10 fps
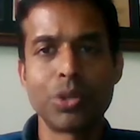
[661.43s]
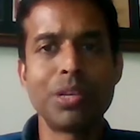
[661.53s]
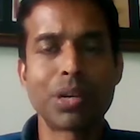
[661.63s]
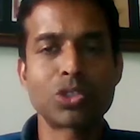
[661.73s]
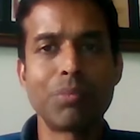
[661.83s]

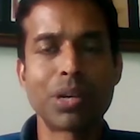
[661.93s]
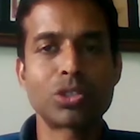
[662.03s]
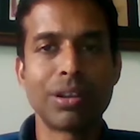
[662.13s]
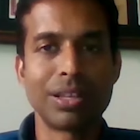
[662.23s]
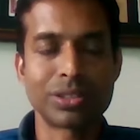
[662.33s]
It would have been
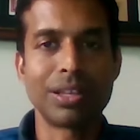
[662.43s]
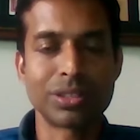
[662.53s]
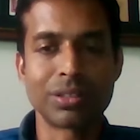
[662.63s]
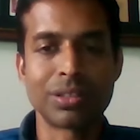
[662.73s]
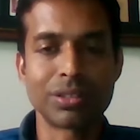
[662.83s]
much
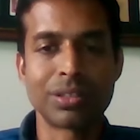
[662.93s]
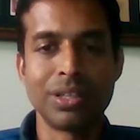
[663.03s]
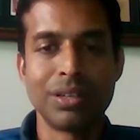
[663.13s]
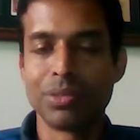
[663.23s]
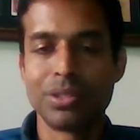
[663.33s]
lesser.
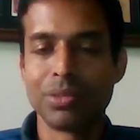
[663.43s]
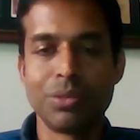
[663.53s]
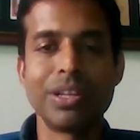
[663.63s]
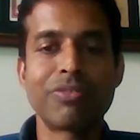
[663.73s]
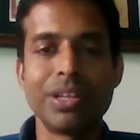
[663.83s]

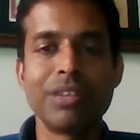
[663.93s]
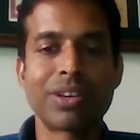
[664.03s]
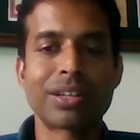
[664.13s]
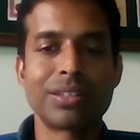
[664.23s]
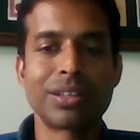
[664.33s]
But the
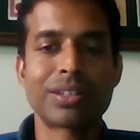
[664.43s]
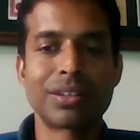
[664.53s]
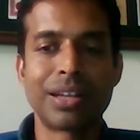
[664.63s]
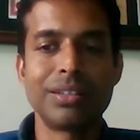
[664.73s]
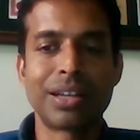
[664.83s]
very
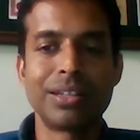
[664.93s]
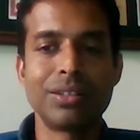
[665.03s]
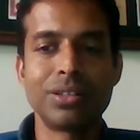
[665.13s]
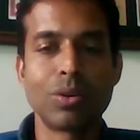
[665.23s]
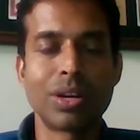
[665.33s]
fact that
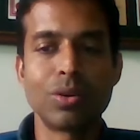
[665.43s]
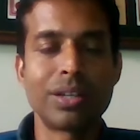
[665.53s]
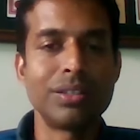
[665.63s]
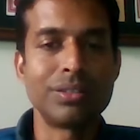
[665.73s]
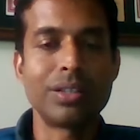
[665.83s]
I didn't
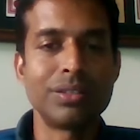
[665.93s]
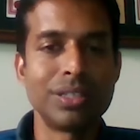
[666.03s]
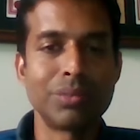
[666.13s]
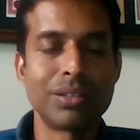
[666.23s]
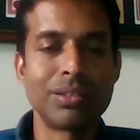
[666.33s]
know, I
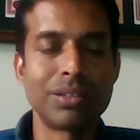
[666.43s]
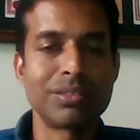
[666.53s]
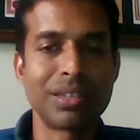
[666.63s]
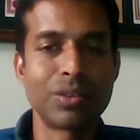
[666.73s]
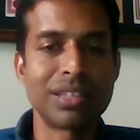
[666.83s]
didn't dream,
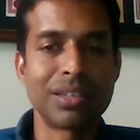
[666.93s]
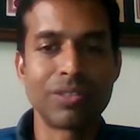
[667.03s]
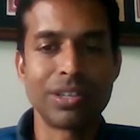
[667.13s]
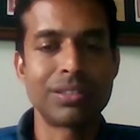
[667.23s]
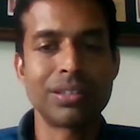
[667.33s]
I didn't
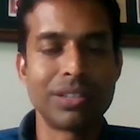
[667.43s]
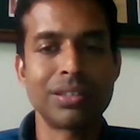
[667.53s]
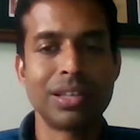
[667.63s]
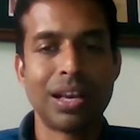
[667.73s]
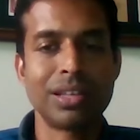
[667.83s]
think of
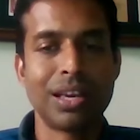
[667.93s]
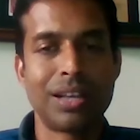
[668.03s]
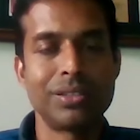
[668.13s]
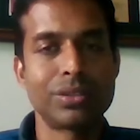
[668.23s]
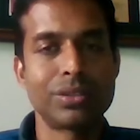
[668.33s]
anything,
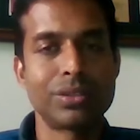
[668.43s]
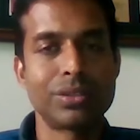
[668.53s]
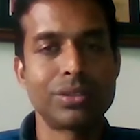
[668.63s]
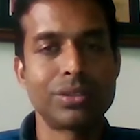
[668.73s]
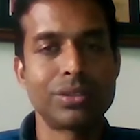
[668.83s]
I
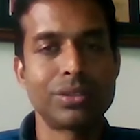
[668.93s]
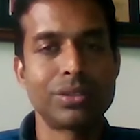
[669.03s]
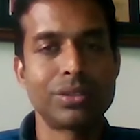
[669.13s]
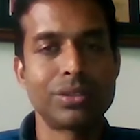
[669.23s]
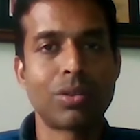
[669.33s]
just
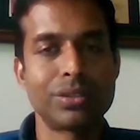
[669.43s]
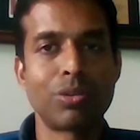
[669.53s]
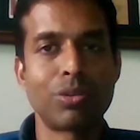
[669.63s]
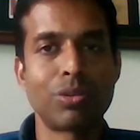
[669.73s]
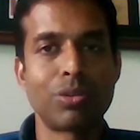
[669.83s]
thought of
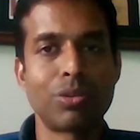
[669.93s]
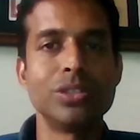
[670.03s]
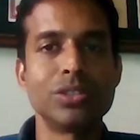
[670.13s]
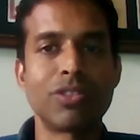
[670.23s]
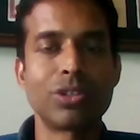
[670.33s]
putting all my
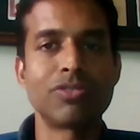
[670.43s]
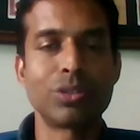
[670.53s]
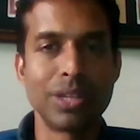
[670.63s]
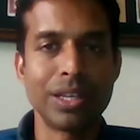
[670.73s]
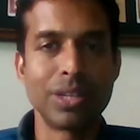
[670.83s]

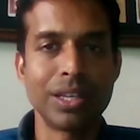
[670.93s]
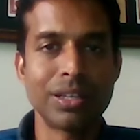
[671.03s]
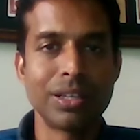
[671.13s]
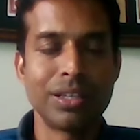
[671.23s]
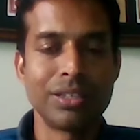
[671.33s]
energies for
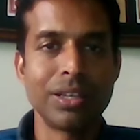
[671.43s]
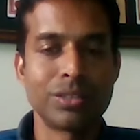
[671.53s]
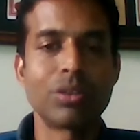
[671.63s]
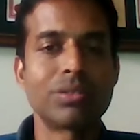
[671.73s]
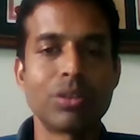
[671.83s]
today
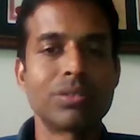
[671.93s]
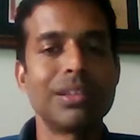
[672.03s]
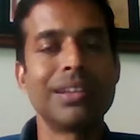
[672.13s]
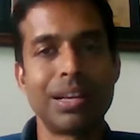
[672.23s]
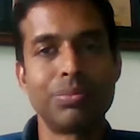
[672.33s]
is
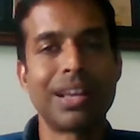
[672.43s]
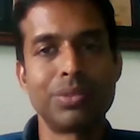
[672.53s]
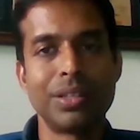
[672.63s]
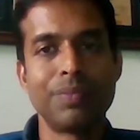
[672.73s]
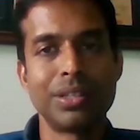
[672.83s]
what really
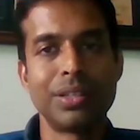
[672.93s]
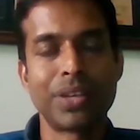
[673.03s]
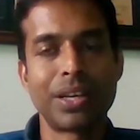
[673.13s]
helped.